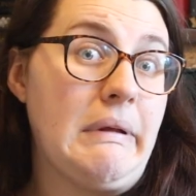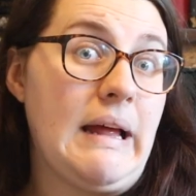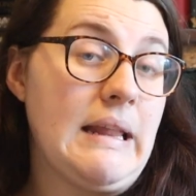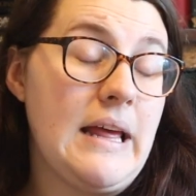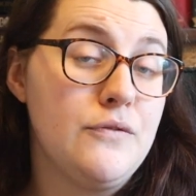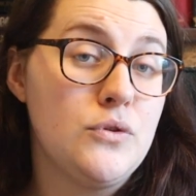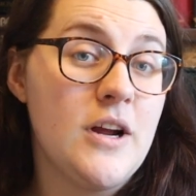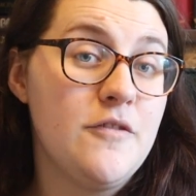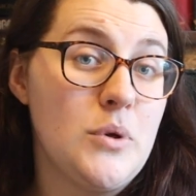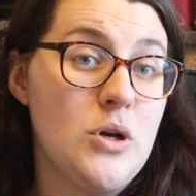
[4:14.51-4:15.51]
and therefore I
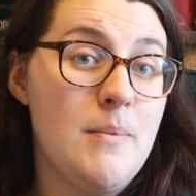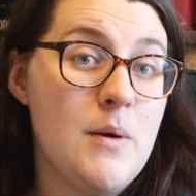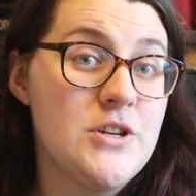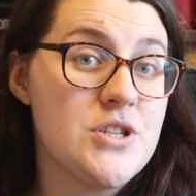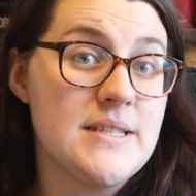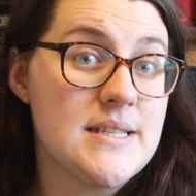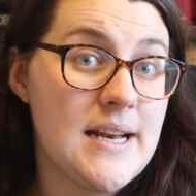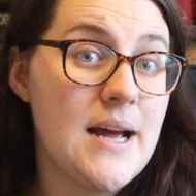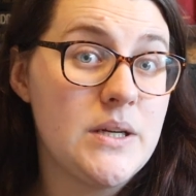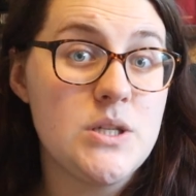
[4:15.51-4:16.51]
have put it on my wish list, and
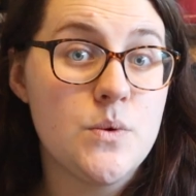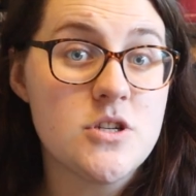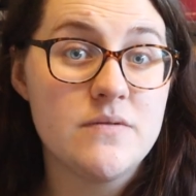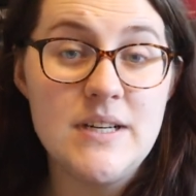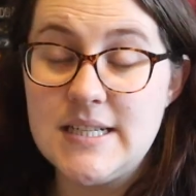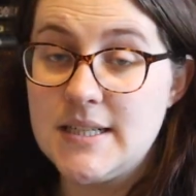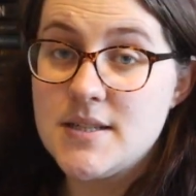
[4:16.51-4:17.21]
now I do want to read it.